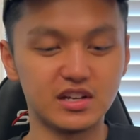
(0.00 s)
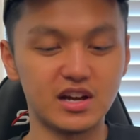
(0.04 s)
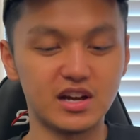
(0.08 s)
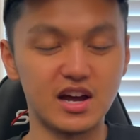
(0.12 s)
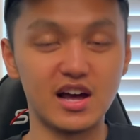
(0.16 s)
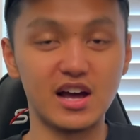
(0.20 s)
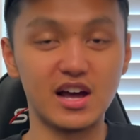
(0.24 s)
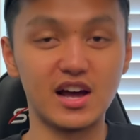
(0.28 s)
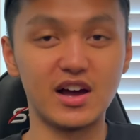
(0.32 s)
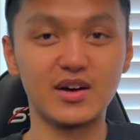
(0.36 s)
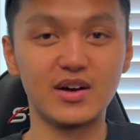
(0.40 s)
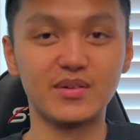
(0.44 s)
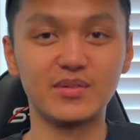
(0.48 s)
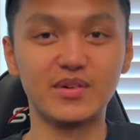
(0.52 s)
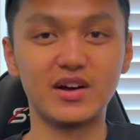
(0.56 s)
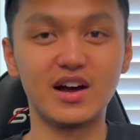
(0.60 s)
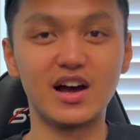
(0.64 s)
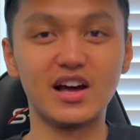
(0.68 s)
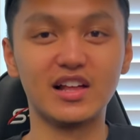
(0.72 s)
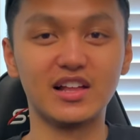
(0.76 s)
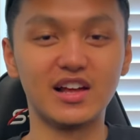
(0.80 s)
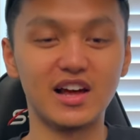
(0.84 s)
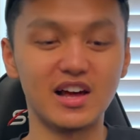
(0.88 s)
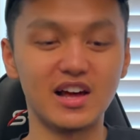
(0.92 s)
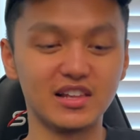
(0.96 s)
I,
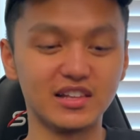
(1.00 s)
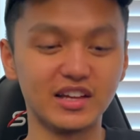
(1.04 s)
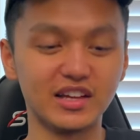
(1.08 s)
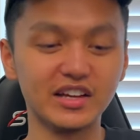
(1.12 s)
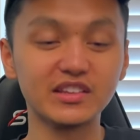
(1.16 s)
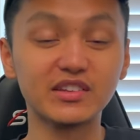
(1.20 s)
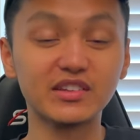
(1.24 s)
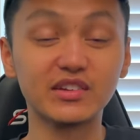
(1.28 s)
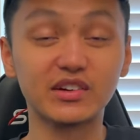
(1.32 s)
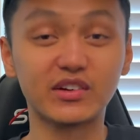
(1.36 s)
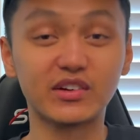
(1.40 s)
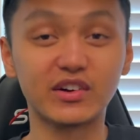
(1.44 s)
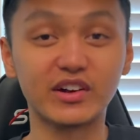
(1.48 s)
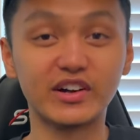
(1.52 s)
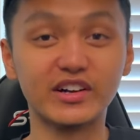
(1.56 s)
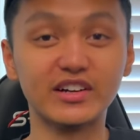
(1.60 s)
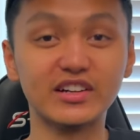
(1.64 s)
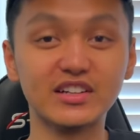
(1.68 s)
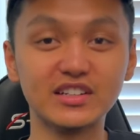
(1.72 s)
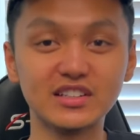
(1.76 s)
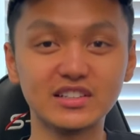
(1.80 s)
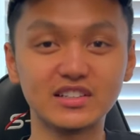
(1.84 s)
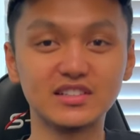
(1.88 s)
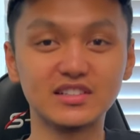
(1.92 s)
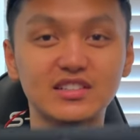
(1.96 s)
I I like the
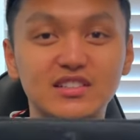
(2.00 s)
cut.